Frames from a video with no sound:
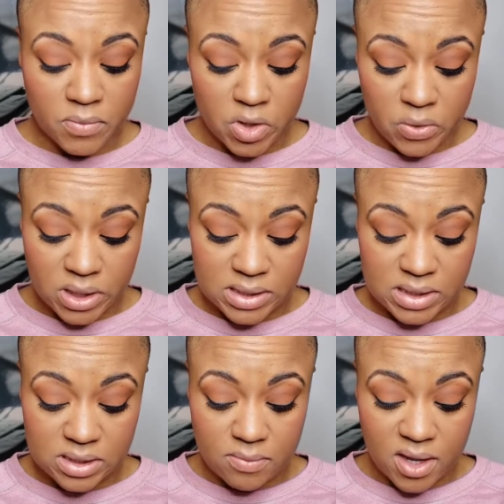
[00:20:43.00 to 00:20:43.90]
You can
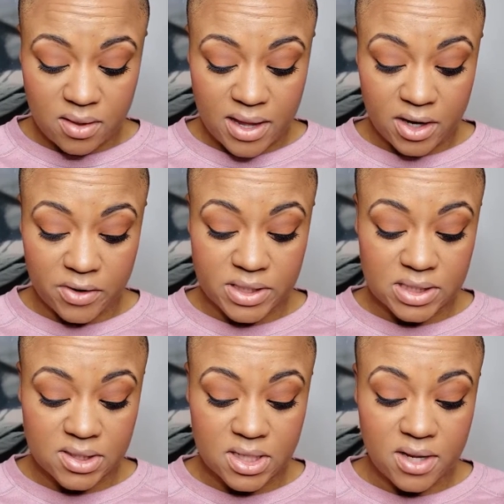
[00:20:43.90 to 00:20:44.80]
smell that green
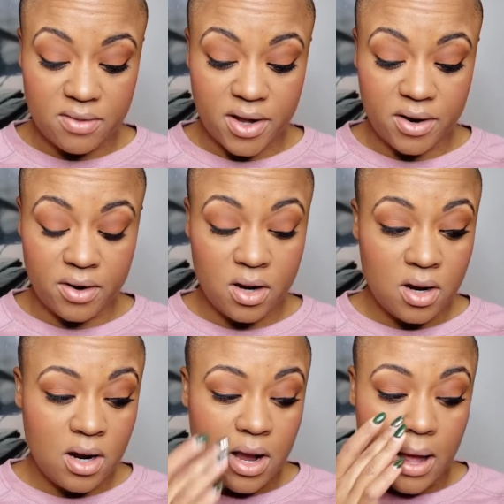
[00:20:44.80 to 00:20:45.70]
tea in there.
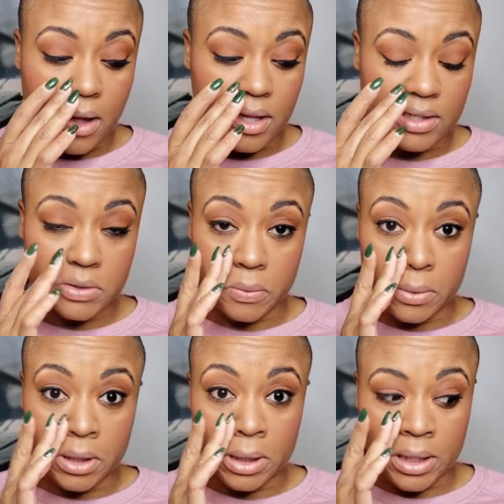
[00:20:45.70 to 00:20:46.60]
Oh, that's
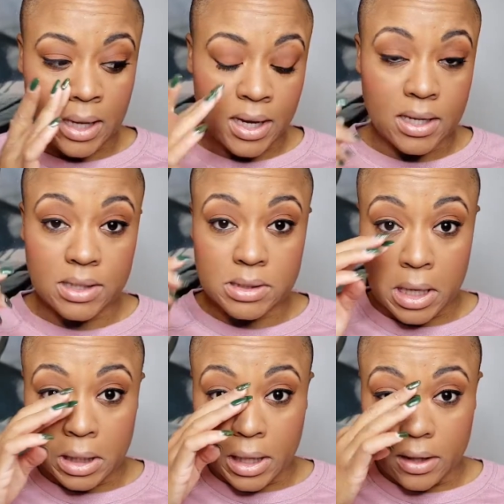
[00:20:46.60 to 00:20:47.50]
really nice.
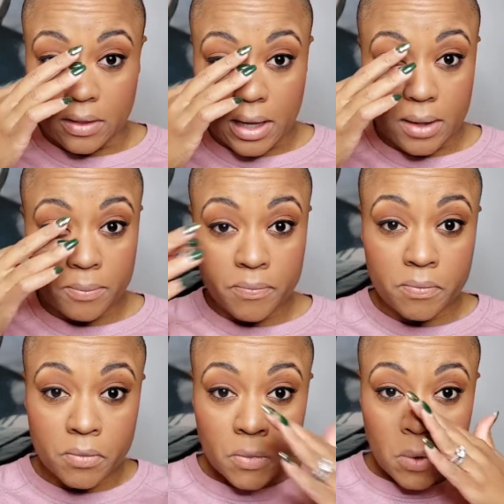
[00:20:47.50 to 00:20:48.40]
I like that.
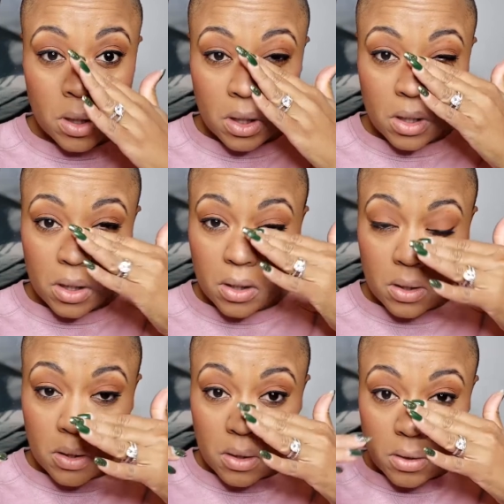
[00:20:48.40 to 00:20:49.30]

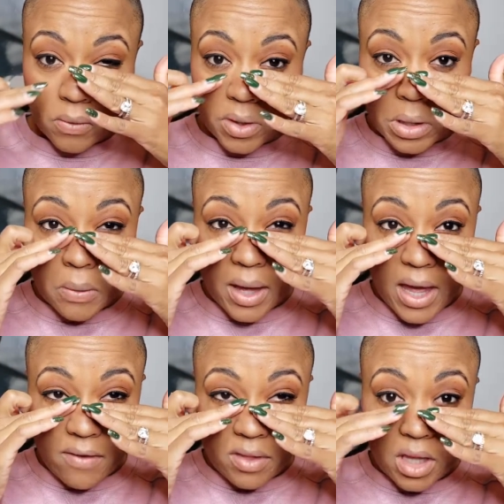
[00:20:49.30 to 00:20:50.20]
You all know I
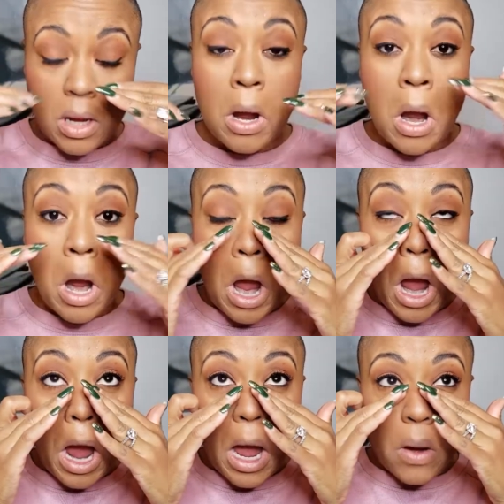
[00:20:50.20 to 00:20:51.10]
have the
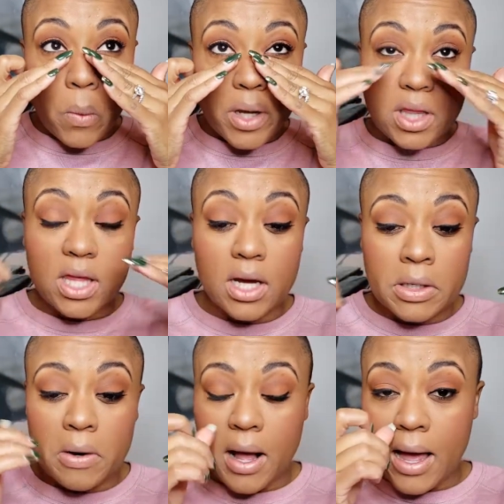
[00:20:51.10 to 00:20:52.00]
oily
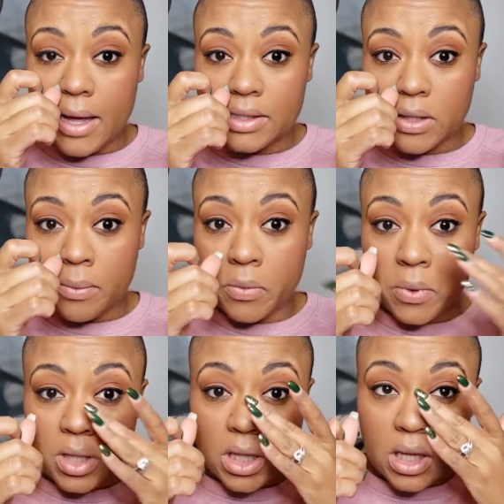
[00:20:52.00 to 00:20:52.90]
under eyes. I'm
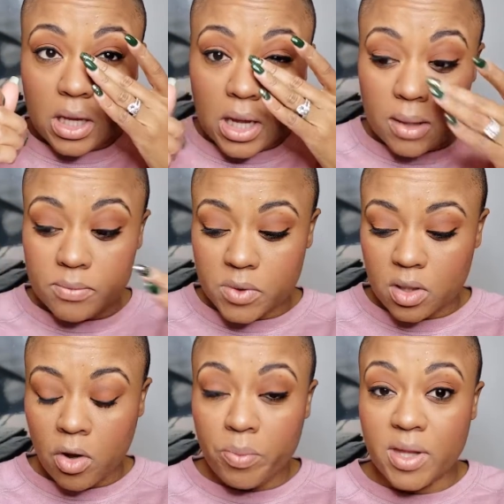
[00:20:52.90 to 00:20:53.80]
really
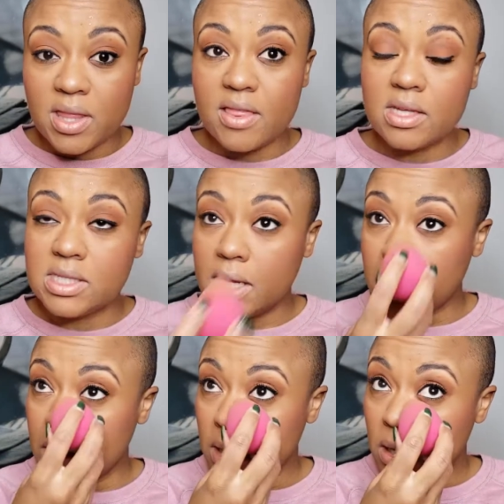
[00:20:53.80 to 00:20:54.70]
hoping that the
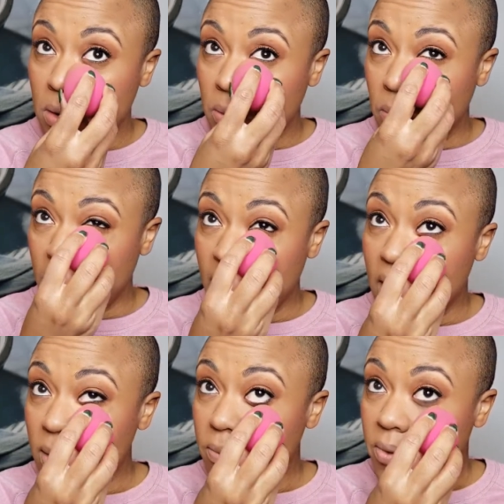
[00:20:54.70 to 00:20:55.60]
setting will
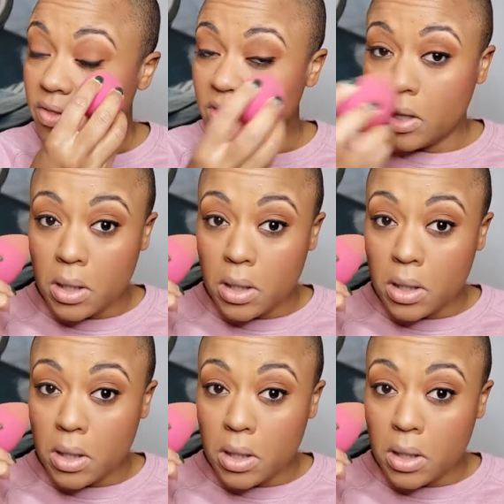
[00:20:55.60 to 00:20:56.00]
help with